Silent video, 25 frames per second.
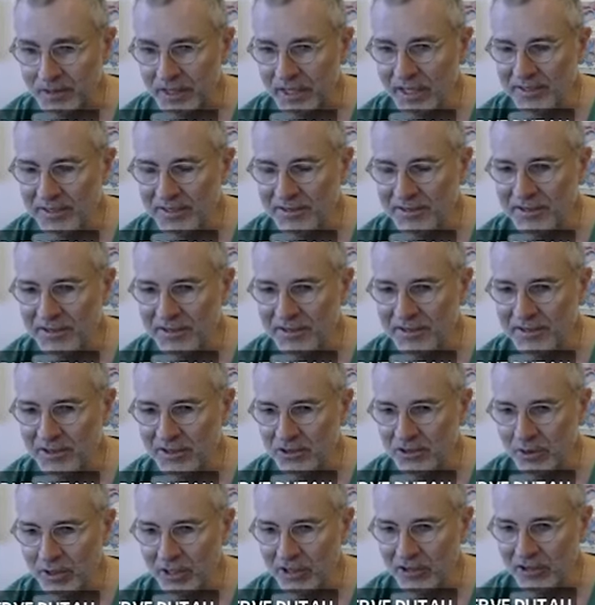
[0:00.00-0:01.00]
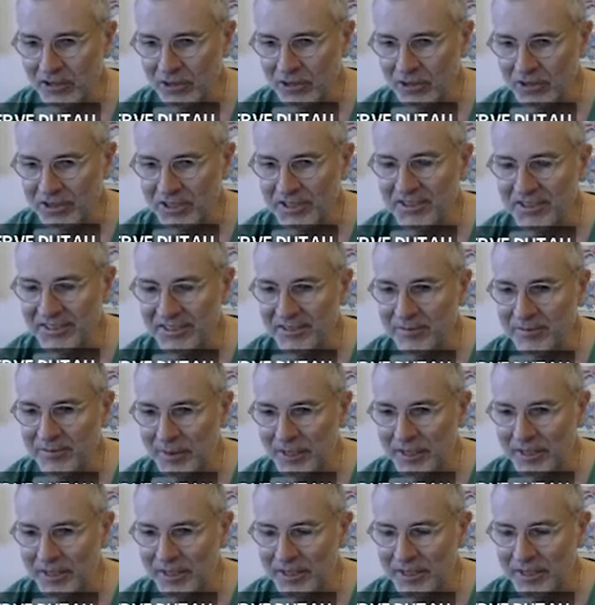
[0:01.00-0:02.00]
And this tracheal stenosis is
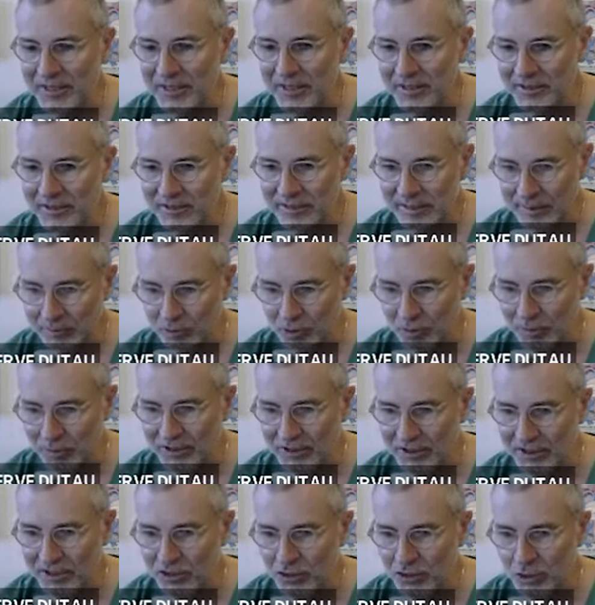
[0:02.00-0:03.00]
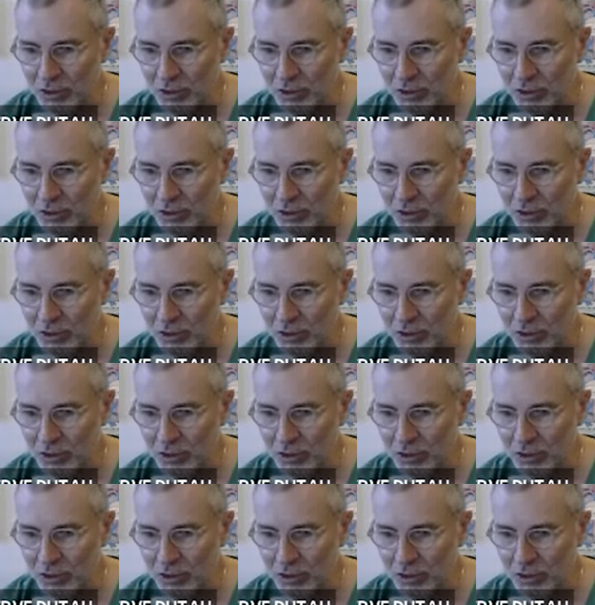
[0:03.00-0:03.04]
mainly symptomatic